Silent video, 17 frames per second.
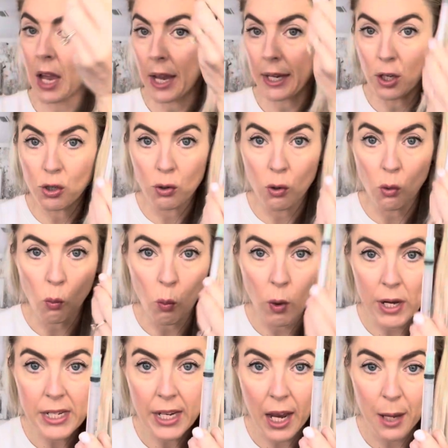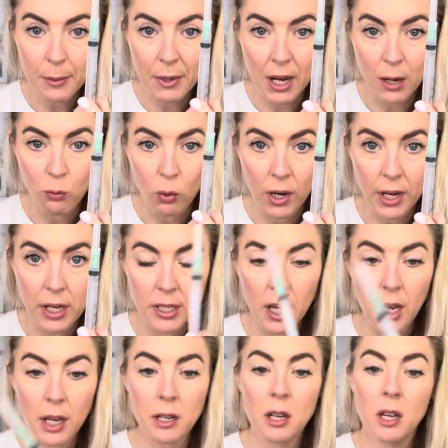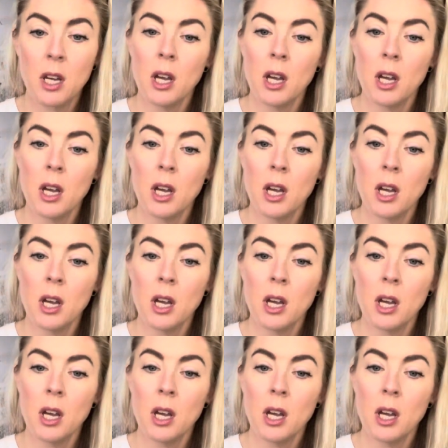I can do it 1 time and I'm 1 and done.